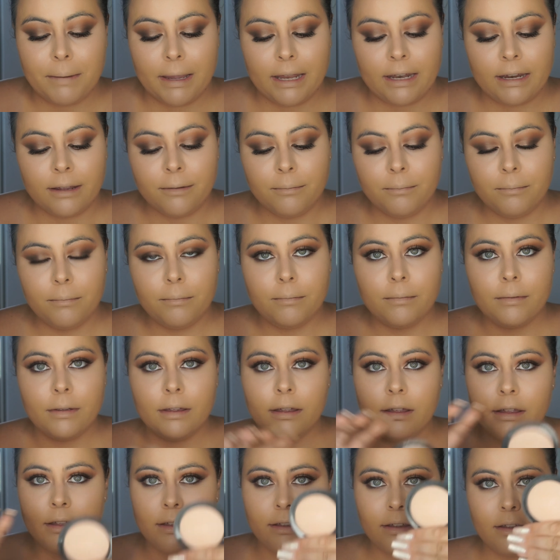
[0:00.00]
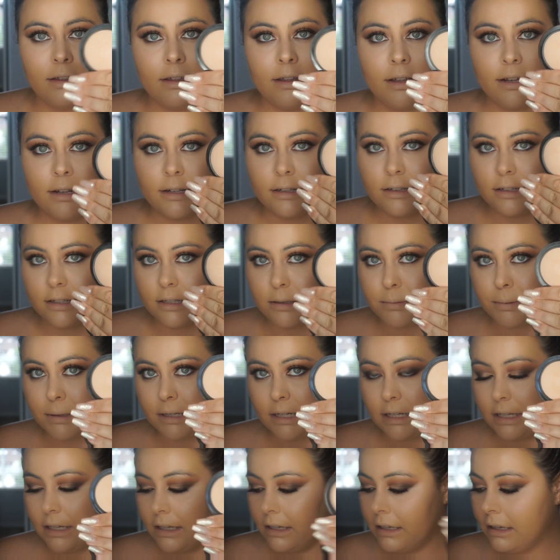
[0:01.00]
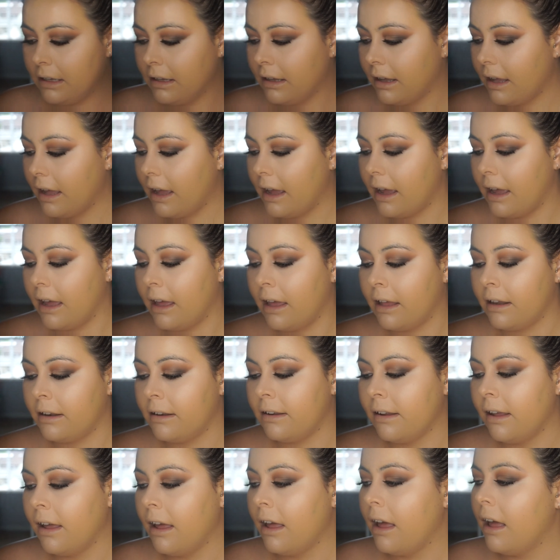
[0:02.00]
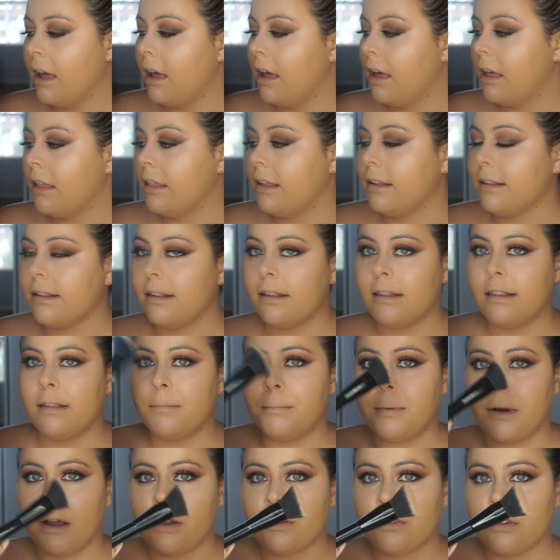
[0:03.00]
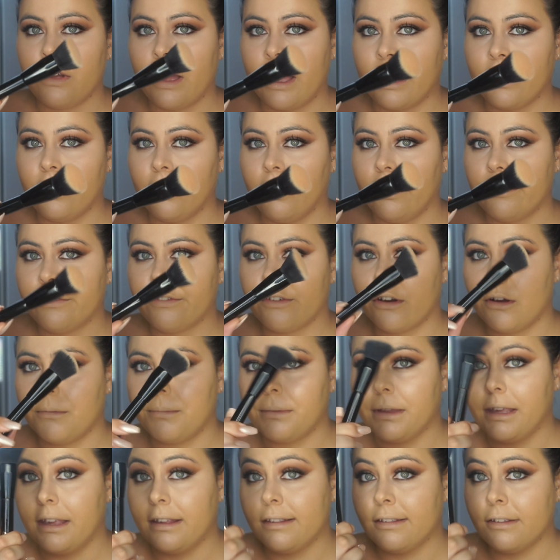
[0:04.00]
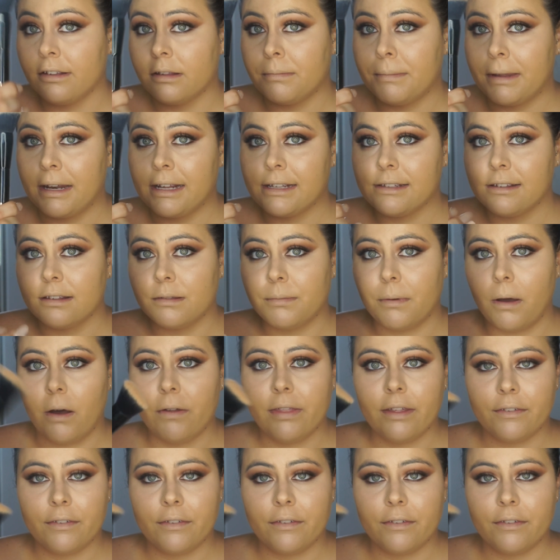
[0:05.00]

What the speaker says: medium, this one here, and this is the brush I got from Kiss Cosmetics as well.